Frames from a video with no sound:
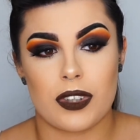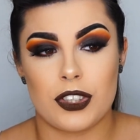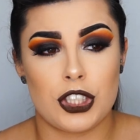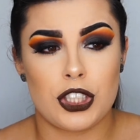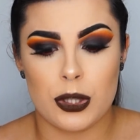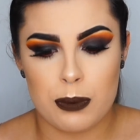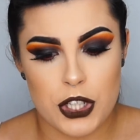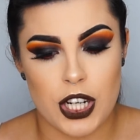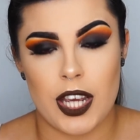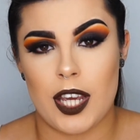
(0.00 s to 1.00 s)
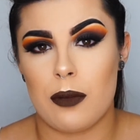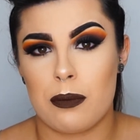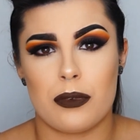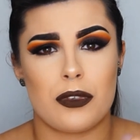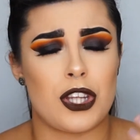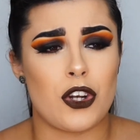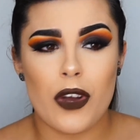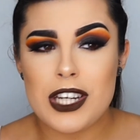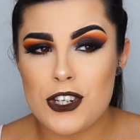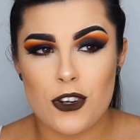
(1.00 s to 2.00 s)
Just super cheap, they're
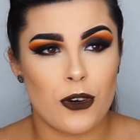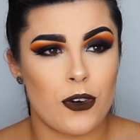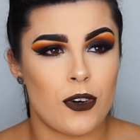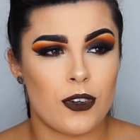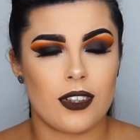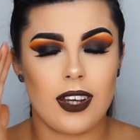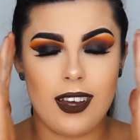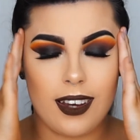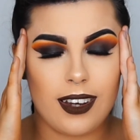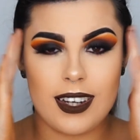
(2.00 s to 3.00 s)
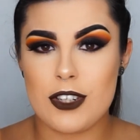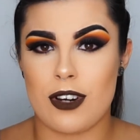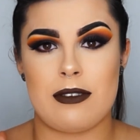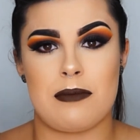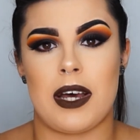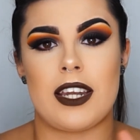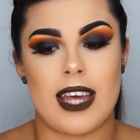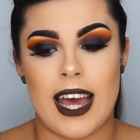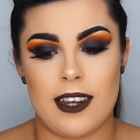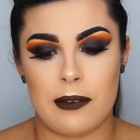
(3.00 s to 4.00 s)
not insured, it drives me mad.
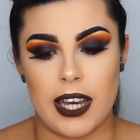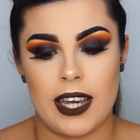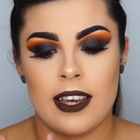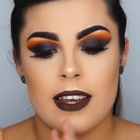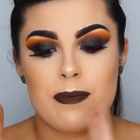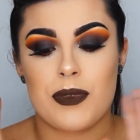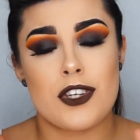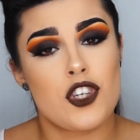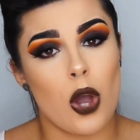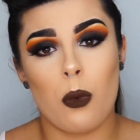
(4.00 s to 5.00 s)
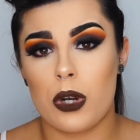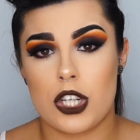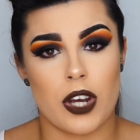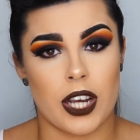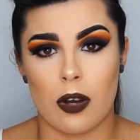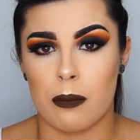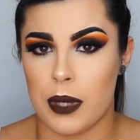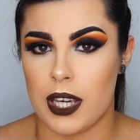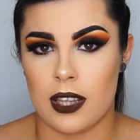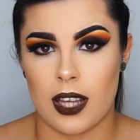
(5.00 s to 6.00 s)
Anyway, I don't want to try and
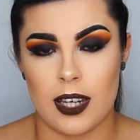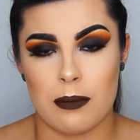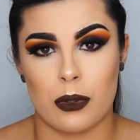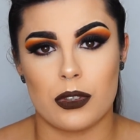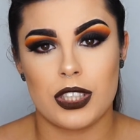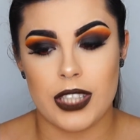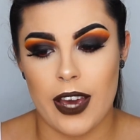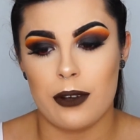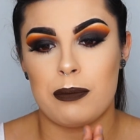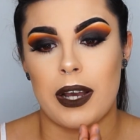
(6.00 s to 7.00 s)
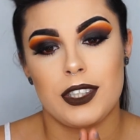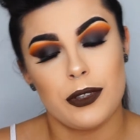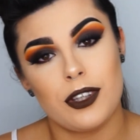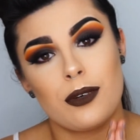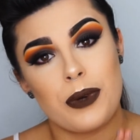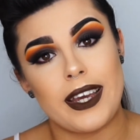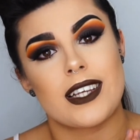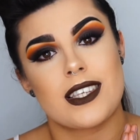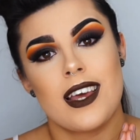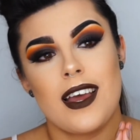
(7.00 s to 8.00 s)
compete in that anymore, so by doing the
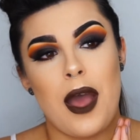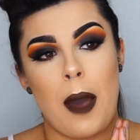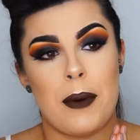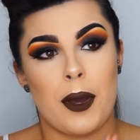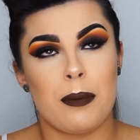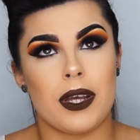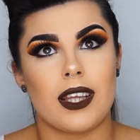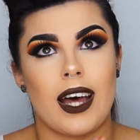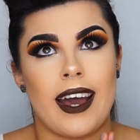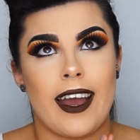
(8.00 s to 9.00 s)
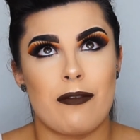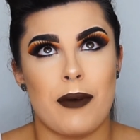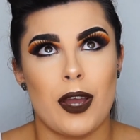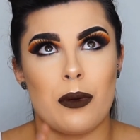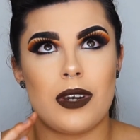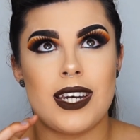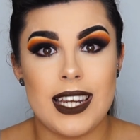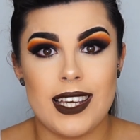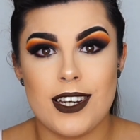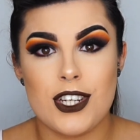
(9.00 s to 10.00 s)
wigs, I'm hoping that I have my own
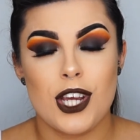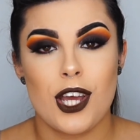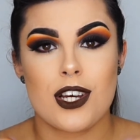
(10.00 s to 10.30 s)
niche